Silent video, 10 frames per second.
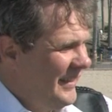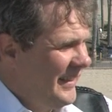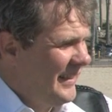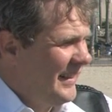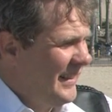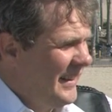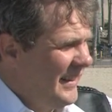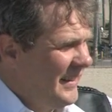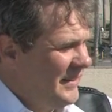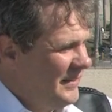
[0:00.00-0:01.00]

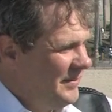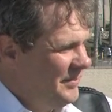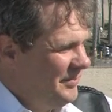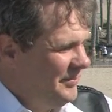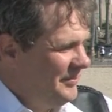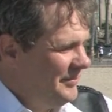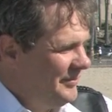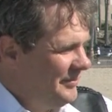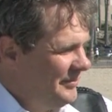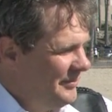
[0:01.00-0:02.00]

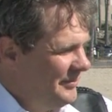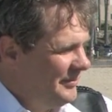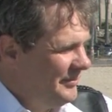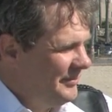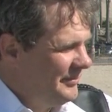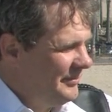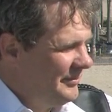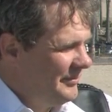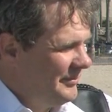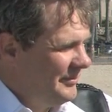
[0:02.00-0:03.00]

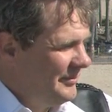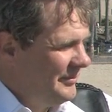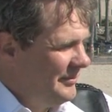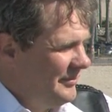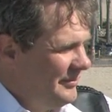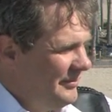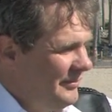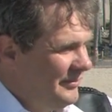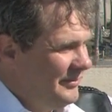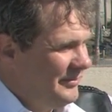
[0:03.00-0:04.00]

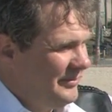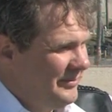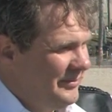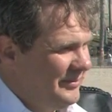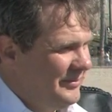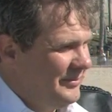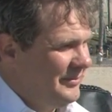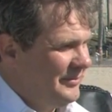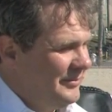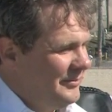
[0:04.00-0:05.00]

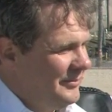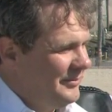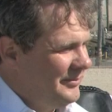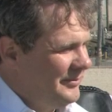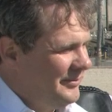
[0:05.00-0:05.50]
(silent)